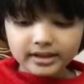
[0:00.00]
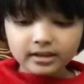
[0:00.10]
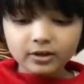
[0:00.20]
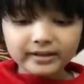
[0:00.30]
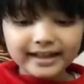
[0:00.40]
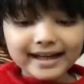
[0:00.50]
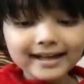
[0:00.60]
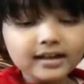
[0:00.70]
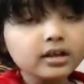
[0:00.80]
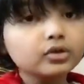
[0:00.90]
Okay,
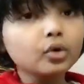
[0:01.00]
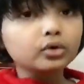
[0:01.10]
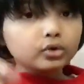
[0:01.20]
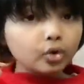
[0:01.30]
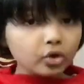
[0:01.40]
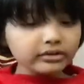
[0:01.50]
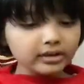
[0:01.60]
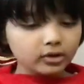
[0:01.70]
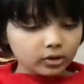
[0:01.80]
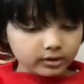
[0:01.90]
so those
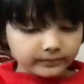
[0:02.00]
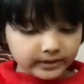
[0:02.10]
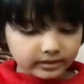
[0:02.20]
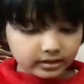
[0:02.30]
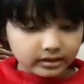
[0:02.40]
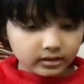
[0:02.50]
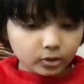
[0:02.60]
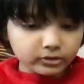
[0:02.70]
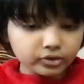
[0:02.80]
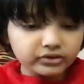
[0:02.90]
are all of it.
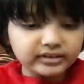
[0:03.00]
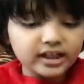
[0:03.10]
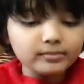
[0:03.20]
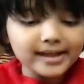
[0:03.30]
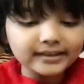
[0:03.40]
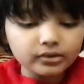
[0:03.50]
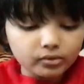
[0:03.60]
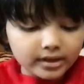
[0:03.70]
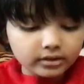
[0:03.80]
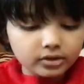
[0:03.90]
Also, stalemate is
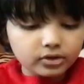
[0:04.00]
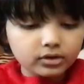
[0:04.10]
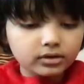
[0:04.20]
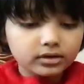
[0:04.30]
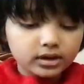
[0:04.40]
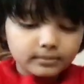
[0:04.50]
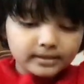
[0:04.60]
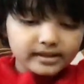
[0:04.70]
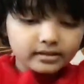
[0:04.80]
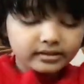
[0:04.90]
when
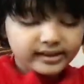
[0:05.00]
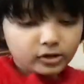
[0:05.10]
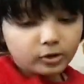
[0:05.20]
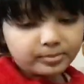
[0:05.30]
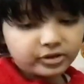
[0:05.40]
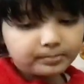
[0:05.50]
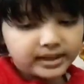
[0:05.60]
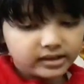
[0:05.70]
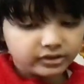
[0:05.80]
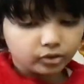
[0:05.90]
the opposite
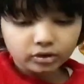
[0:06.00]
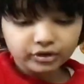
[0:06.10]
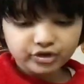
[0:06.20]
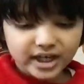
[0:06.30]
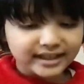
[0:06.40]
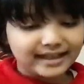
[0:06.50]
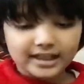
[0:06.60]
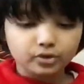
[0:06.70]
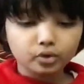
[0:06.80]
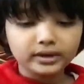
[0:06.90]
player is not in check and
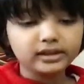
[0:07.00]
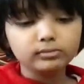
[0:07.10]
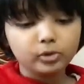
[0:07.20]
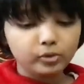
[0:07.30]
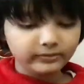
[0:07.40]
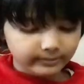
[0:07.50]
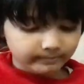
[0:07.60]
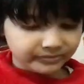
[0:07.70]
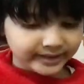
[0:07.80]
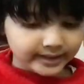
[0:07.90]
has no legal moves.
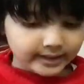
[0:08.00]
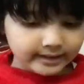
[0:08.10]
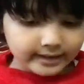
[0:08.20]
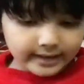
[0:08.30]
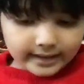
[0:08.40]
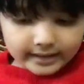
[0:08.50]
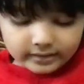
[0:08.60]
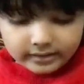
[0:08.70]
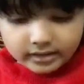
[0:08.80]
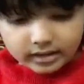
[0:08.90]

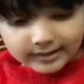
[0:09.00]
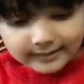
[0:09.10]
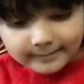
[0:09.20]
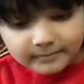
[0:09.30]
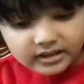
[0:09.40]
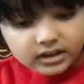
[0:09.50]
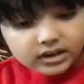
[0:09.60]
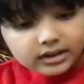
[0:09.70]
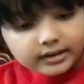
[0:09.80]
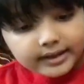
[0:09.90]
And
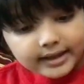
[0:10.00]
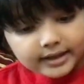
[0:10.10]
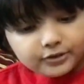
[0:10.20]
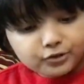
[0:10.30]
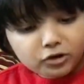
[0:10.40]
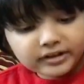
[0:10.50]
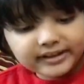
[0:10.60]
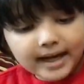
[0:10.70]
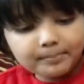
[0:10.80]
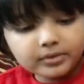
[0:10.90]
a draw
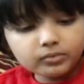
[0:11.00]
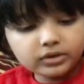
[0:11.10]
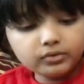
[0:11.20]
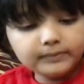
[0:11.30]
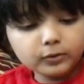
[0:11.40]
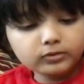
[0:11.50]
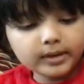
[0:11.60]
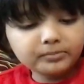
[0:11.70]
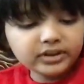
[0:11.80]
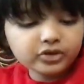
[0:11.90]
can happen with threefold
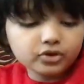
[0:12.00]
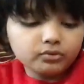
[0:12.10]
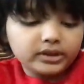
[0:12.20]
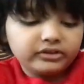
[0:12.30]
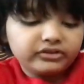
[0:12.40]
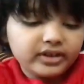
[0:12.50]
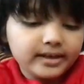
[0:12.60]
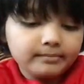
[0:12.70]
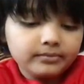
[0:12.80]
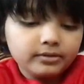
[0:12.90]
repetition when the
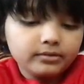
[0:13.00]
same